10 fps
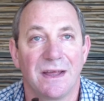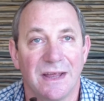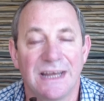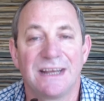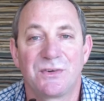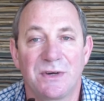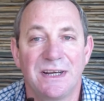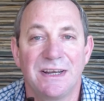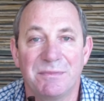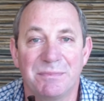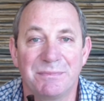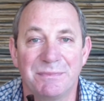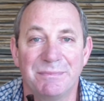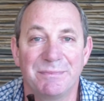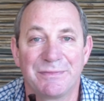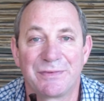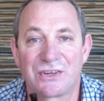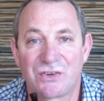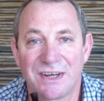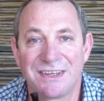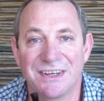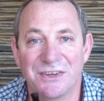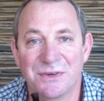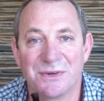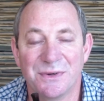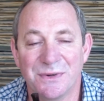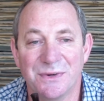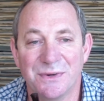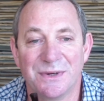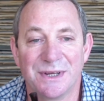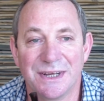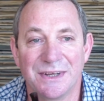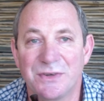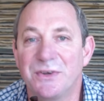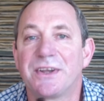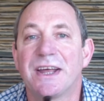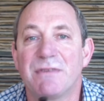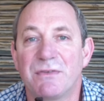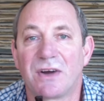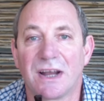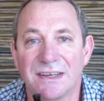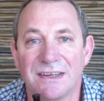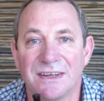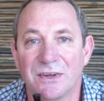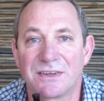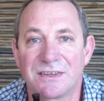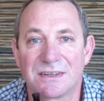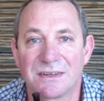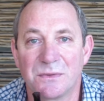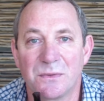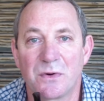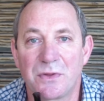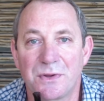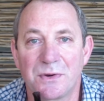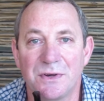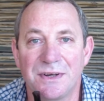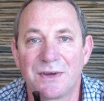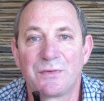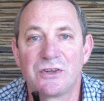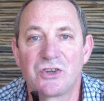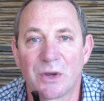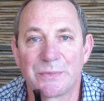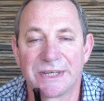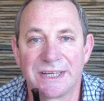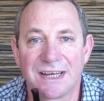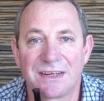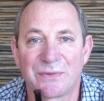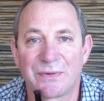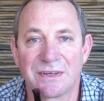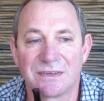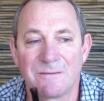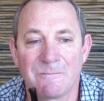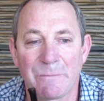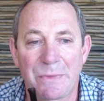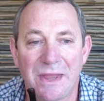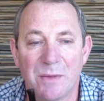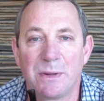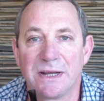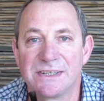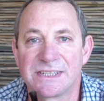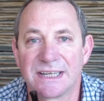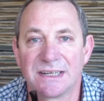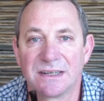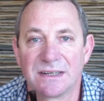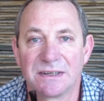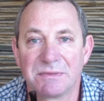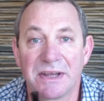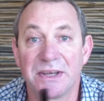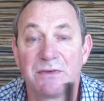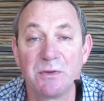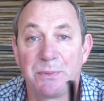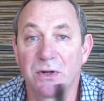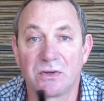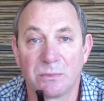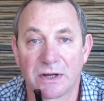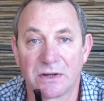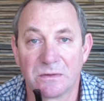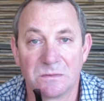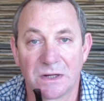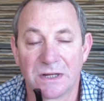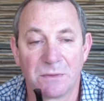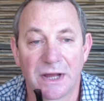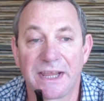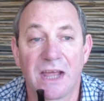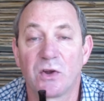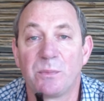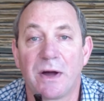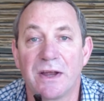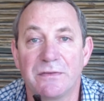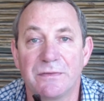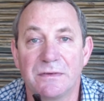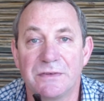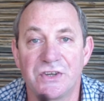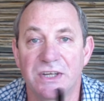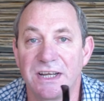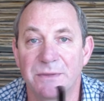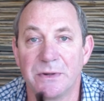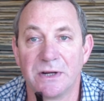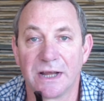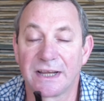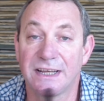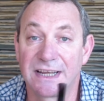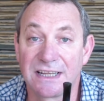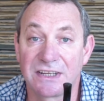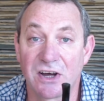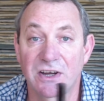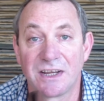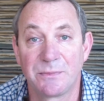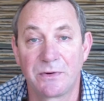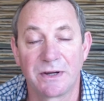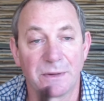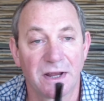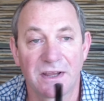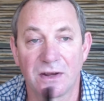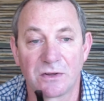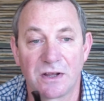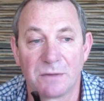it is really frustrating to not have a variety and not walk through different shops and get different blends and even pure tobacco. I cannot buy Virginia and Burley. I can get Lataki and Perique, but I cannot